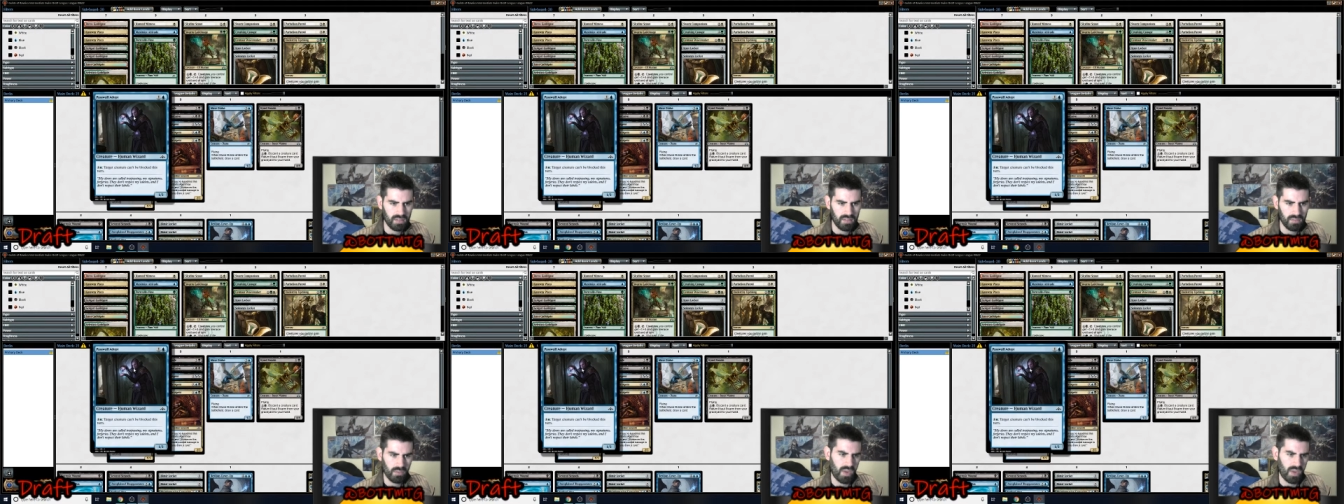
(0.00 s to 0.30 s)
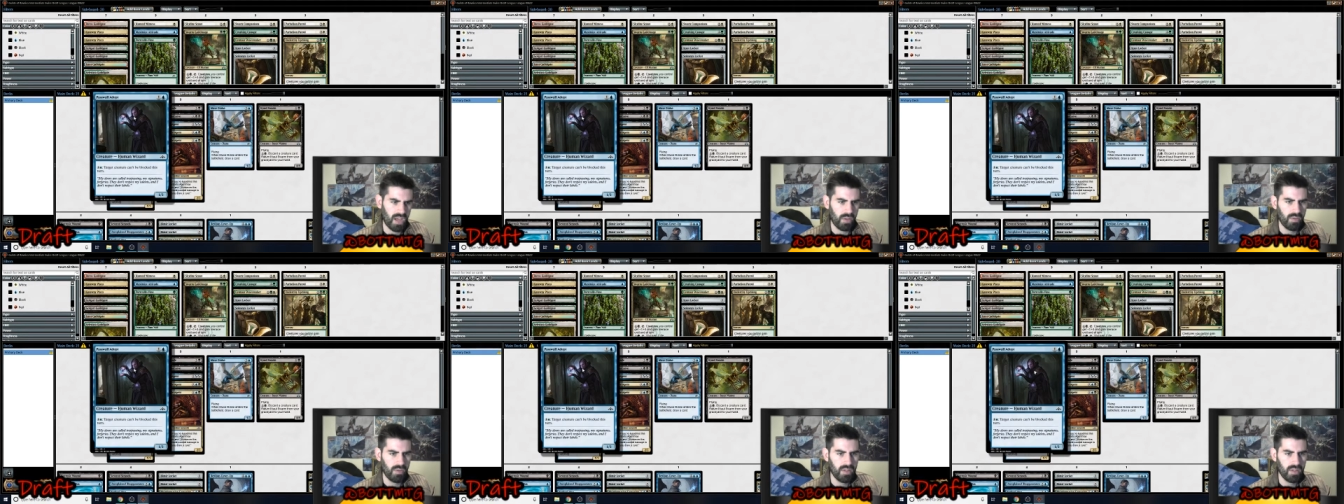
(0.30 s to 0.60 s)

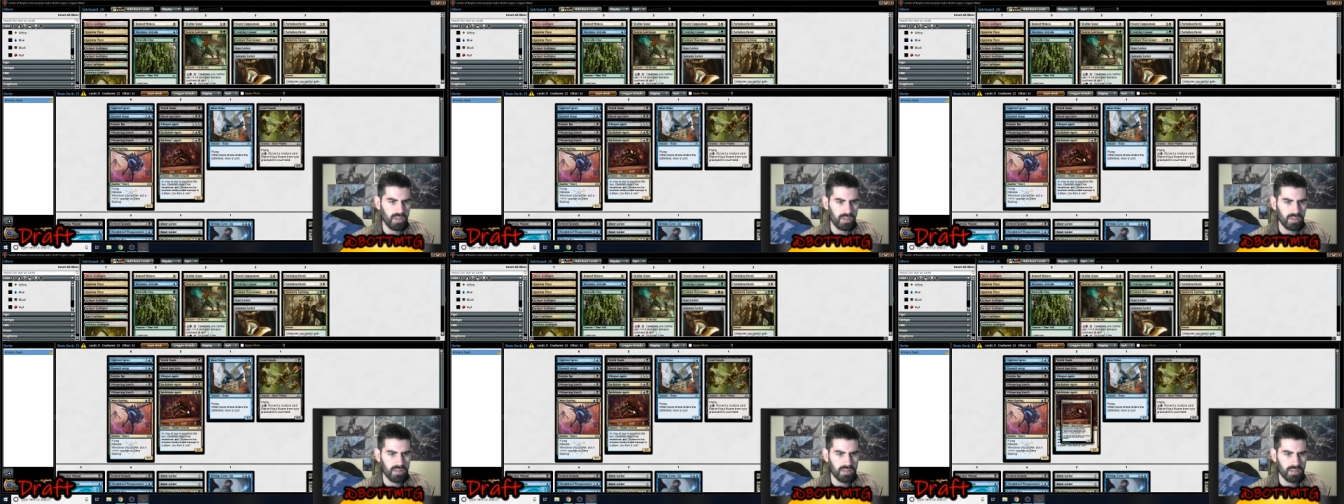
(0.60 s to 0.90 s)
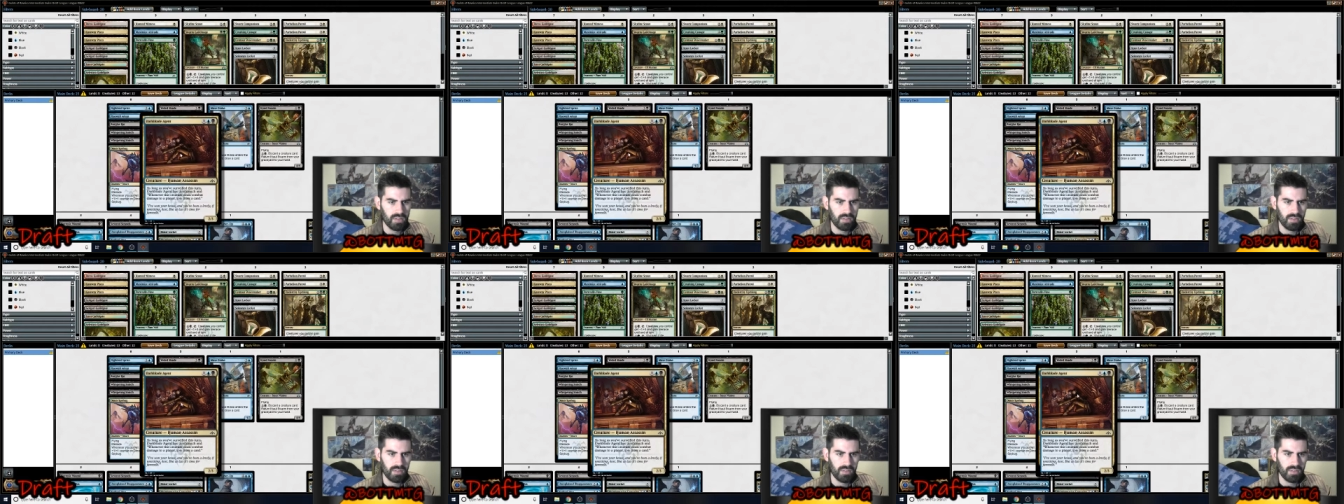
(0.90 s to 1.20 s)
Wow,
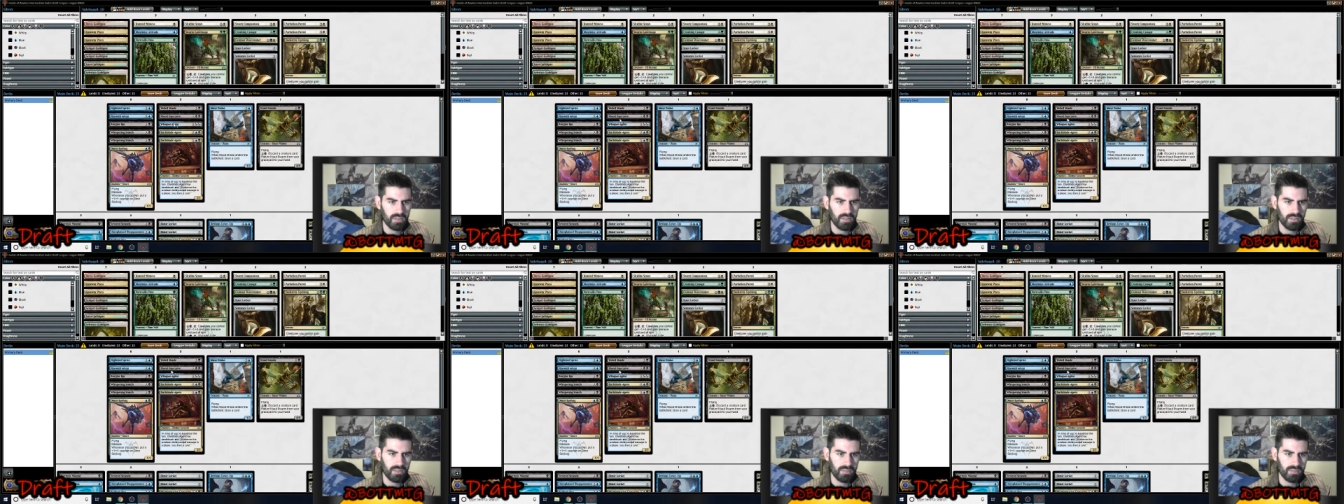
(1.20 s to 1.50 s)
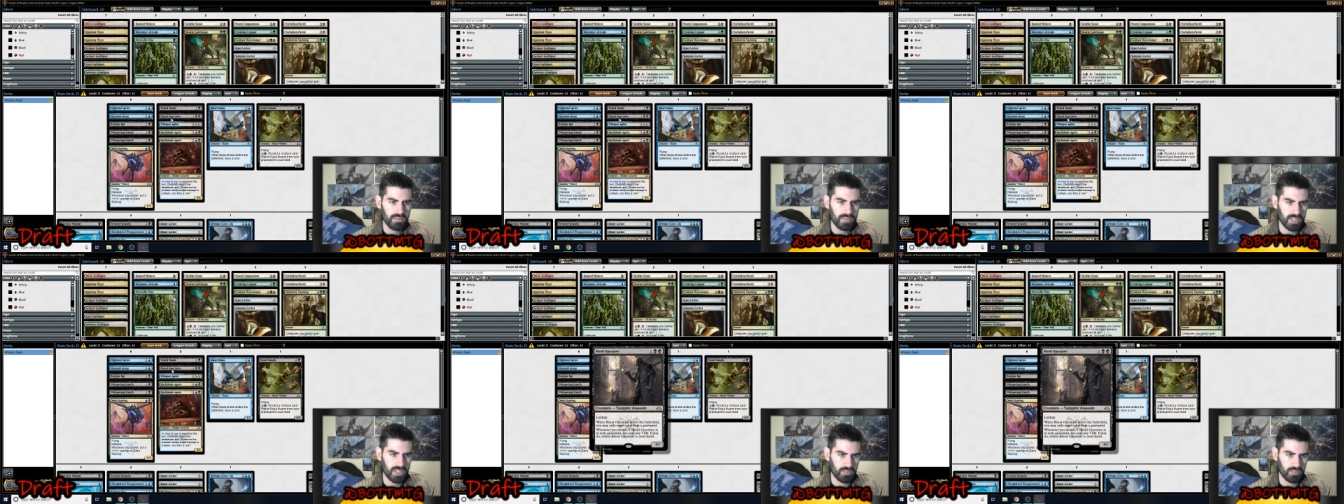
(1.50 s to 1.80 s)

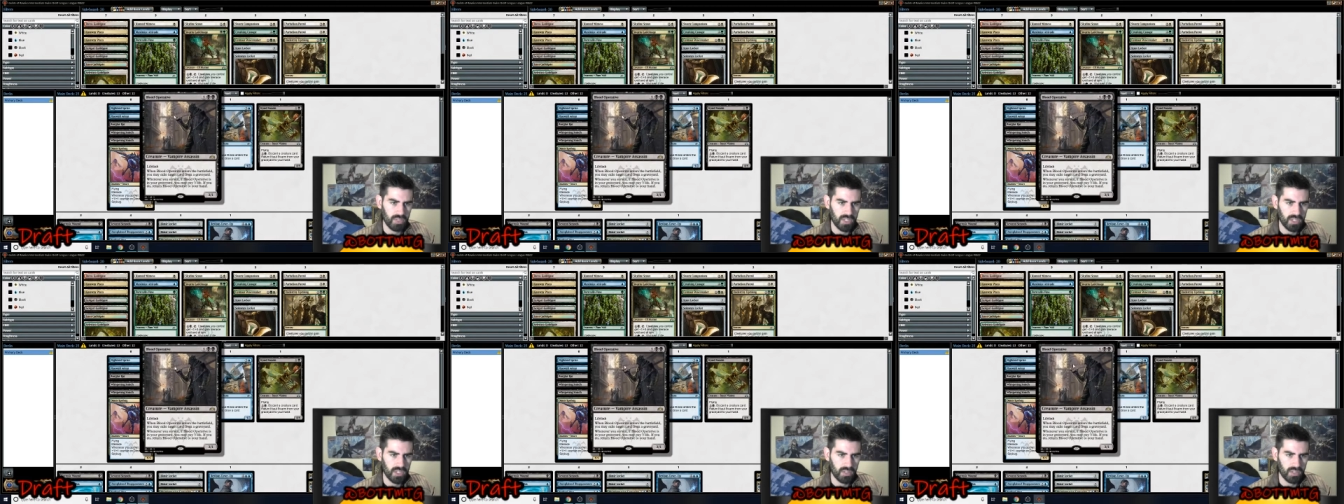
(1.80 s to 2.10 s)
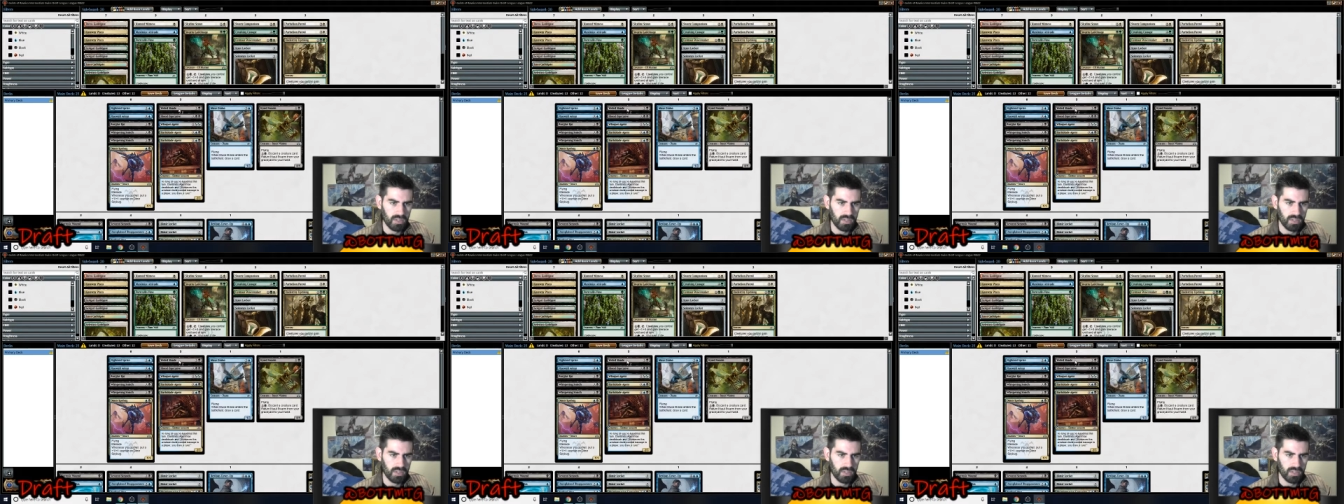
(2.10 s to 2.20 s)
that's really good.